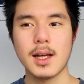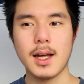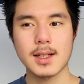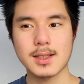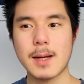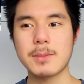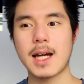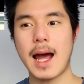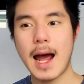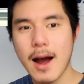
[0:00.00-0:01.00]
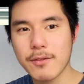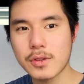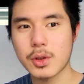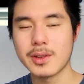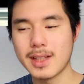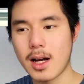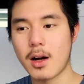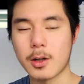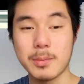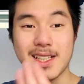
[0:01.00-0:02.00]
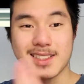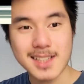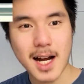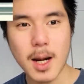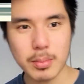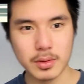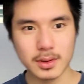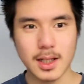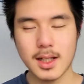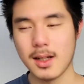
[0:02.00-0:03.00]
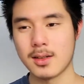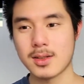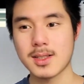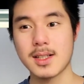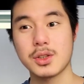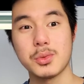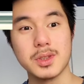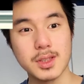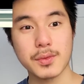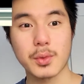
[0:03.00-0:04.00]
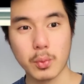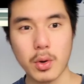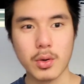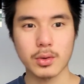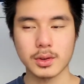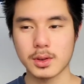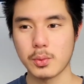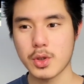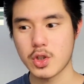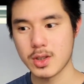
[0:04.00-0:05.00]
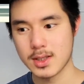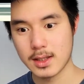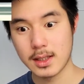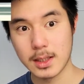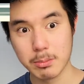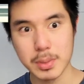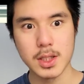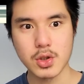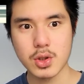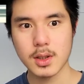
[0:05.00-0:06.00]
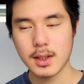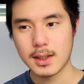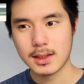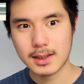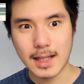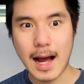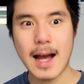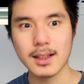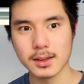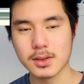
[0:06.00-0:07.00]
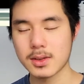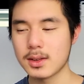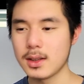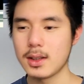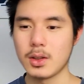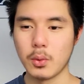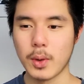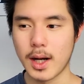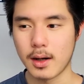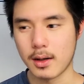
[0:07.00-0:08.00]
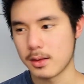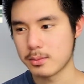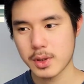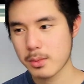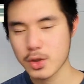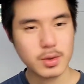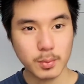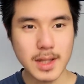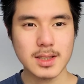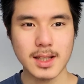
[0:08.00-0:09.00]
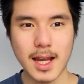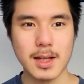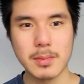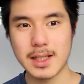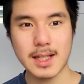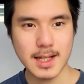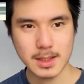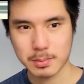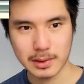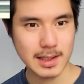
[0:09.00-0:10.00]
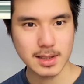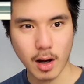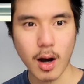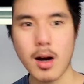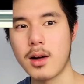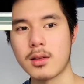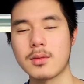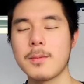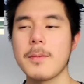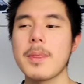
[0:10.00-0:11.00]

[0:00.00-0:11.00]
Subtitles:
Except after they are being toppled and are sent to a different world, which is the beach, the island, where pretty much the rest of the anime takes place on,